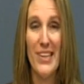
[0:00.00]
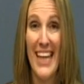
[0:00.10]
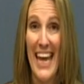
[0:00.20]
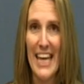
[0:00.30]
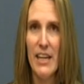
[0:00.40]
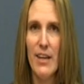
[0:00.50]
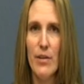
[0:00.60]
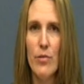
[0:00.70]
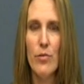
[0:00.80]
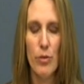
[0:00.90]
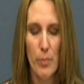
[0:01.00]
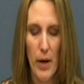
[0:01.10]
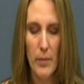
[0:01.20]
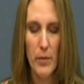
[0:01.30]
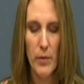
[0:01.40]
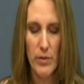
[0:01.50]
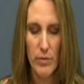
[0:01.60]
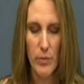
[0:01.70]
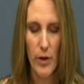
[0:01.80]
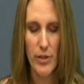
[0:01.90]
plan is, you probably want
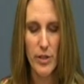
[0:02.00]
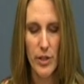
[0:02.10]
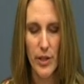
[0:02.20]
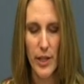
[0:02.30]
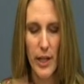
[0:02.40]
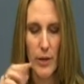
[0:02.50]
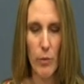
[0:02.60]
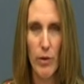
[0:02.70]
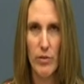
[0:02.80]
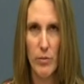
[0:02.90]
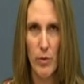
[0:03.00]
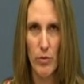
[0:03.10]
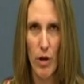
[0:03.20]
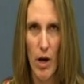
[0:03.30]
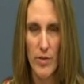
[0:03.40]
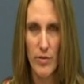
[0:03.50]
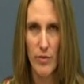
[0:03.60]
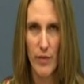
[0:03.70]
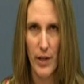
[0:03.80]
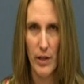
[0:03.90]
some criteria like what's the most
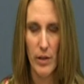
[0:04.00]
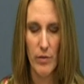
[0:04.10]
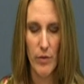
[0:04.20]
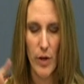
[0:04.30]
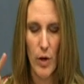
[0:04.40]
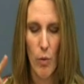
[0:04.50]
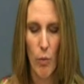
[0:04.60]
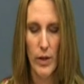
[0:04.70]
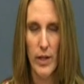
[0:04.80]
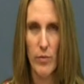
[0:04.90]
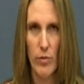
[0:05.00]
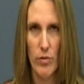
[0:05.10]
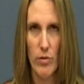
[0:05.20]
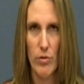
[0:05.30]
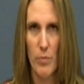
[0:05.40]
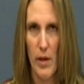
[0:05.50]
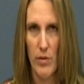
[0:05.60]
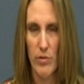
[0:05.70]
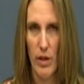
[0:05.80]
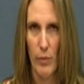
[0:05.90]
cost effective, what gives us the
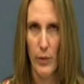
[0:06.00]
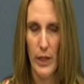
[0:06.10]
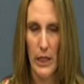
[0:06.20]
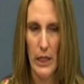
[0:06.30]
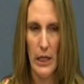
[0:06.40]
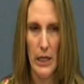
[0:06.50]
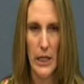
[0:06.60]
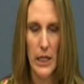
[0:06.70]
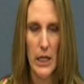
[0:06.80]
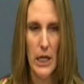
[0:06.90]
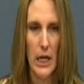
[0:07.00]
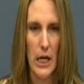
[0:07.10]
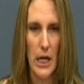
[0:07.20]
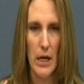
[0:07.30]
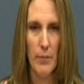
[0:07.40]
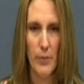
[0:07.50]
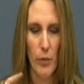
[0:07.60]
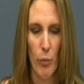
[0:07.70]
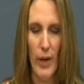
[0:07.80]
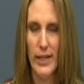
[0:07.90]
space that we need,
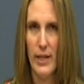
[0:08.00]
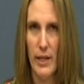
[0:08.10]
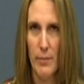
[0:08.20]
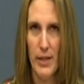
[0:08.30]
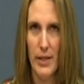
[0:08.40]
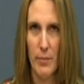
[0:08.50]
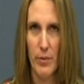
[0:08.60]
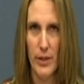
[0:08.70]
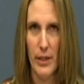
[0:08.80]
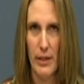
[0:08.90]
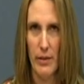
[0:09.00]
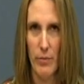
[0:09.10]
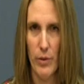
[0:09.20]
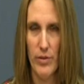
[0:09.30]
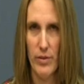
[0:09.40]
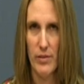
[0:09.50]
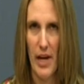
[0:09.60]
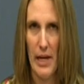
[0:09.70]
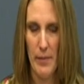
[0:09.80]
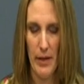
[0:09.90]
when can it be completed, what's the
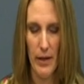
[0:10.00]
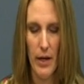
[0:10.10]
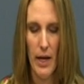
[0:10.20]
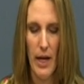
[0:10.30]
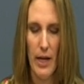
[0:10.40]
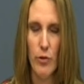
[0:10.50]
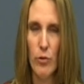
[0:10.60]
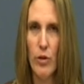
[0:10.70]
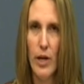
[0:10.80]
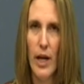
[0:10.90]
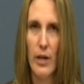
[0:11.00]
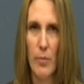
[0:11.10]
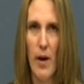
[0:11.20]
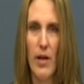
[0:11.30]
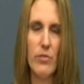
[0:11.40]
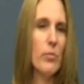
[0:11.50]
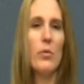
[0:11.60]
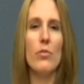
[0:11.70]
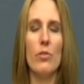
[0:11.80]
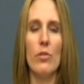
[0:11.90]
timing. And you look at your
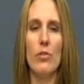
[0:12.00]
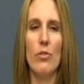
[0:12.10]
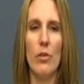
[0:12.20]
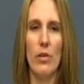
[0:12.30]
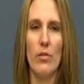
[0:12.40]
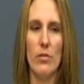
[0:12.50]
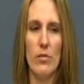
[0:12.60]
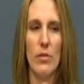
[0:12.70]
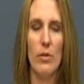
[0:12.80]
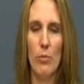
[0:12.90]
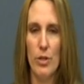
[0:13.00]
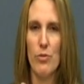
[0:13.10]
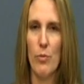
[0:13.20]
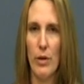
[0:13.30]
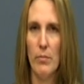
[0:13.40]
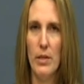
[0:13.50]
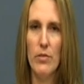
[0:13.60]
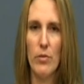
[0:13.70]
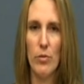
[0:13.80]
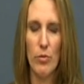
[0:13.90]
possible solutions and see which one
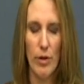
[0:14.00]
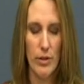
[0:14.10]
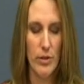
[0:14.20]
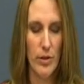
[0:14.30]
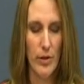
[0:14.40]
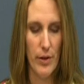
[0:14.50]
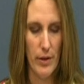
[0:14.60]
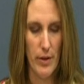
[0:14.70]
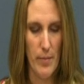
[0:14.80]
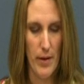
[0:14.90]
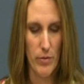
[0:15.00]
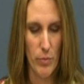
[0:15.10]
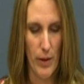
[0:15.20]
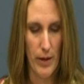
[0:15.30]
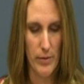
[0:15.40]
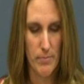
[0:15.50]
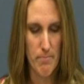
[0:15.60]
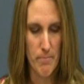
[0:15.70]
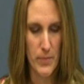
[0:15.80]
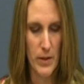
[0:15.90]
meets those criteria in the best ways.